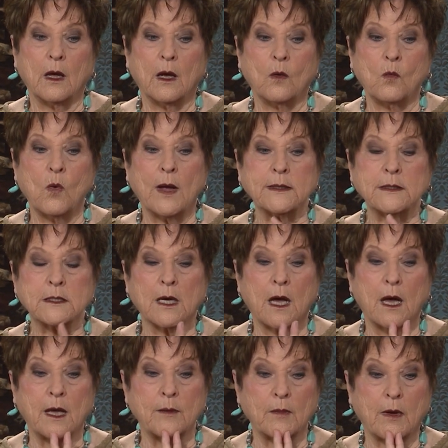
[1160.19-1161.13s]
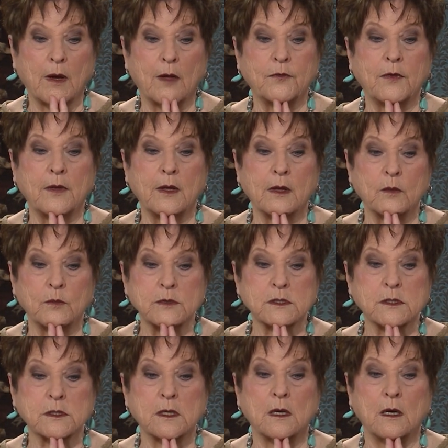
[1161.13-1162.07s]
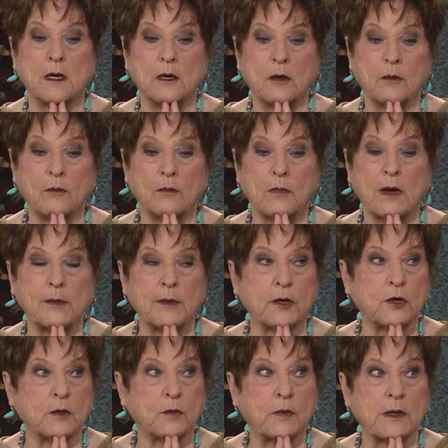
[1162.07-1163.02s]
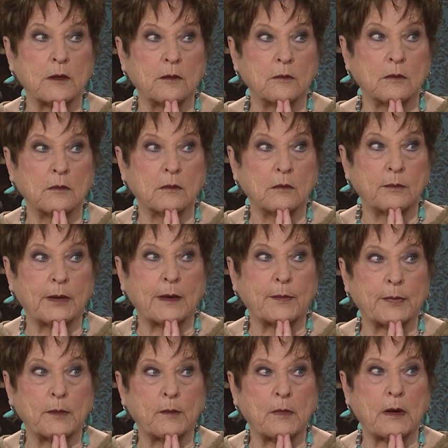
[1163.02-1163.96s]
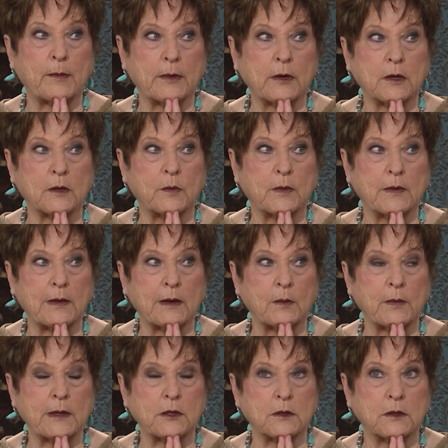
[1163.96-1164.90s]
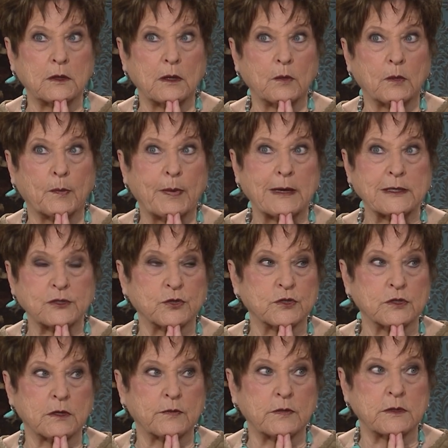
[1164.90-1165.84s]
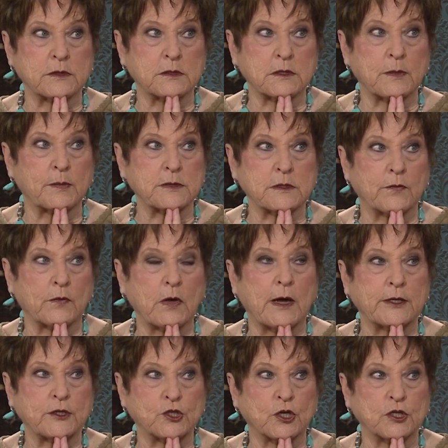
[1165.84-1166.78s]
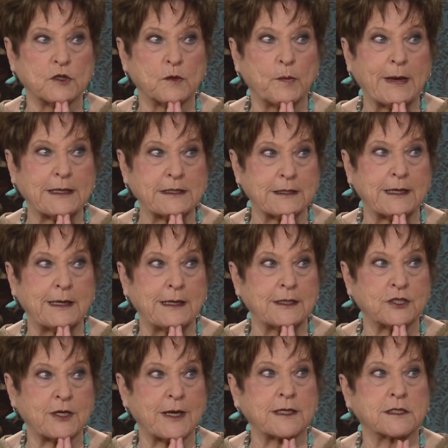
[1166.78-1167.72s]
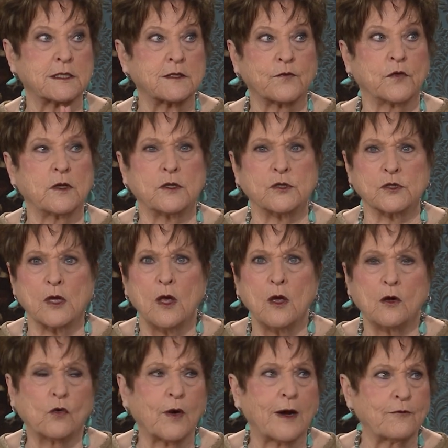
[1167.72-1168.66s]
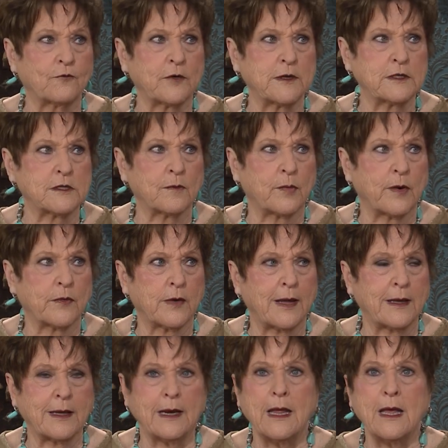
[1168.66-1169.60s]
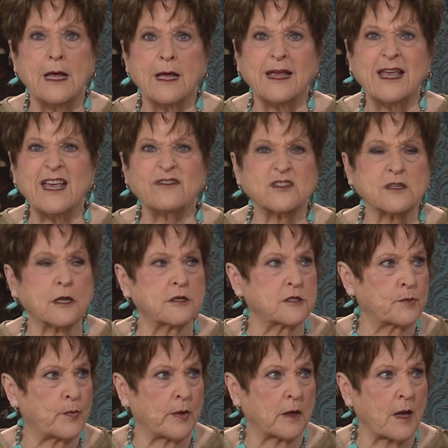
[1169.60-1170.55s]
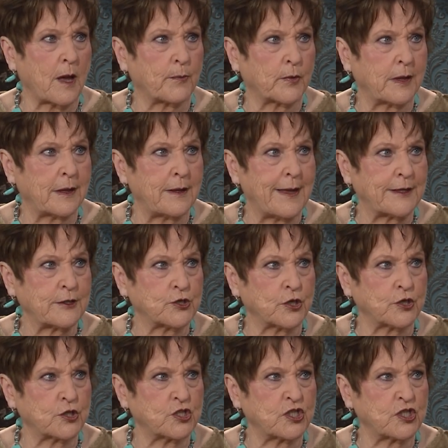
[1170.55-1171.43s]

One time, I think it was uh, Mama Goodwin, Papa and Mama Goodwin, they went, they were pastors of Assemblies of God church in Pasadena, Texas for years, great friends of Brother Hagin. Gifts of the Spirit operated in that church.